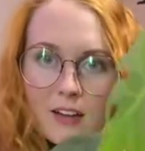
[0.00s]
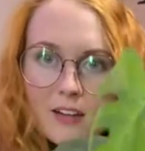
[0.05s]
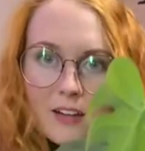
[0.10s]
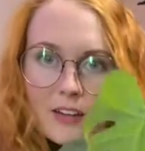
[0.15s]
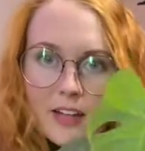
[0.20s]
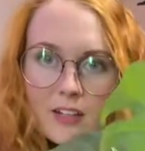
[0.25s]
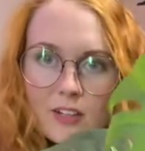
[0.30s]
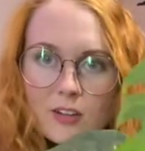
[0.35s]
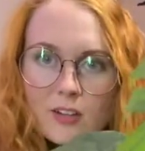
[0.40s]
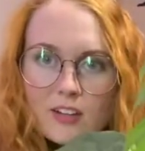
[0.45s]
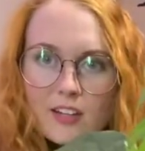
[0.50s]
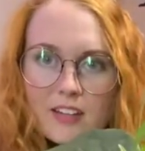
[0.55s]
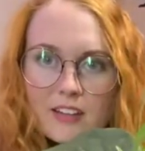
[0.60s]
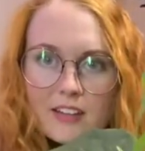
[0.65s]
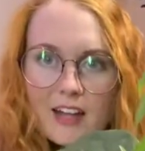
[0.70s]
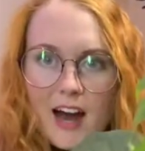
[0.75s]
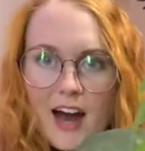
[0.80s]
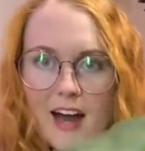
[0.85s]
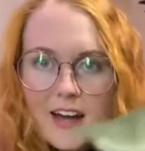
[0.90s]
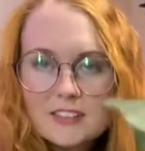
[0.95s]
Like, look at
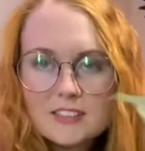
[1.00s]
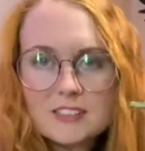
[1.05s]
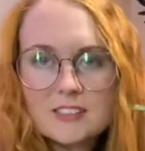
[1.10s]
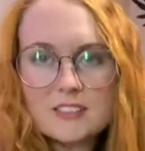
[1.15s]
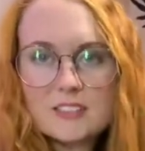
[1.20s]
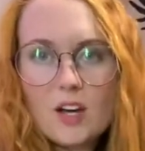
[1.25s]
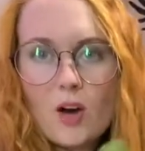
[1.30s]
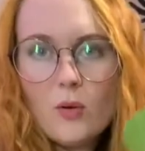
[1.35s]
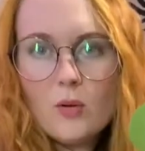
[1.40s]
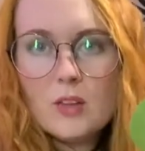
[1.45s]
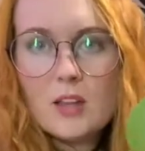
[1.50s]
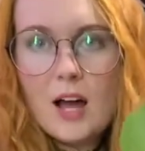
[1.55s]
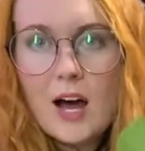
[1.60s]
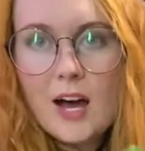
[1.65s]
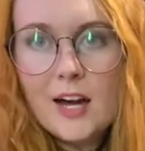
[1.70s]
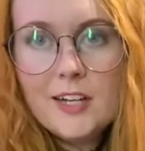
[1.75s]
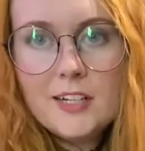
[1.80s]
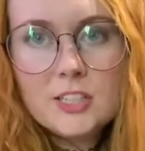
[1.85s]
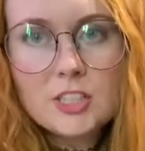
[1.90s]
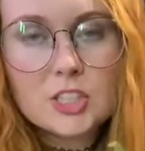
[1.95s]
that, it's so
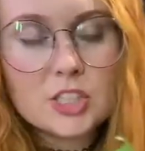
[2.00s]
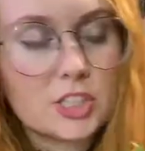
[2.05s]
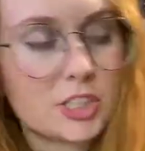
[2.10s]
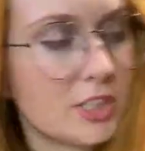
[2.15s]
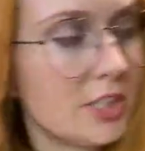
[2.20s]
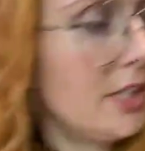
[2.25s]
lush.